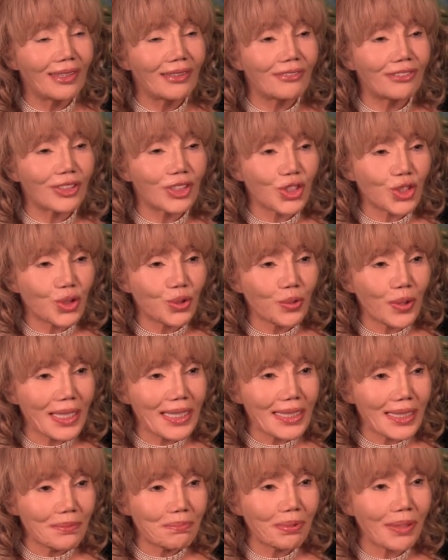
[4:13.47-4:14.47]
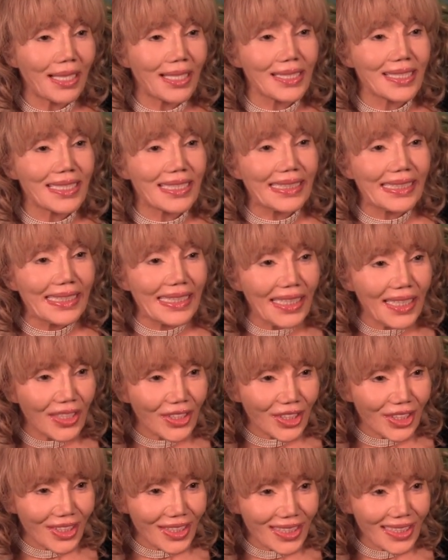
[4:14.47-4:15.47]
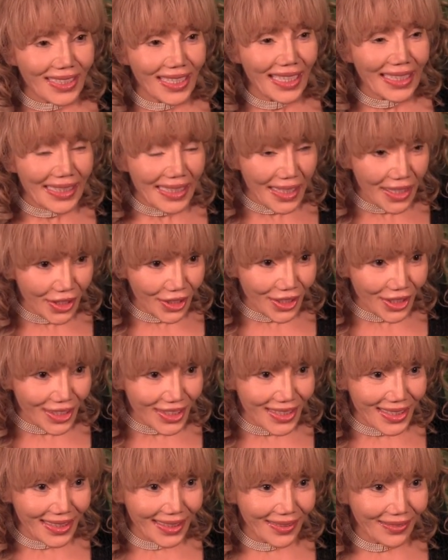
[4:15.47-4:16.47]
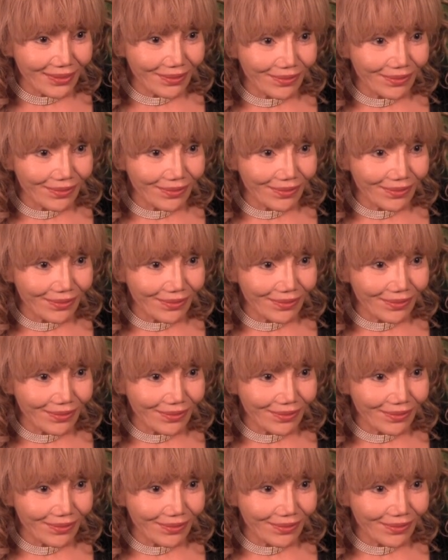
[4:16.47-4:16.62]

for 20 plus years? Years!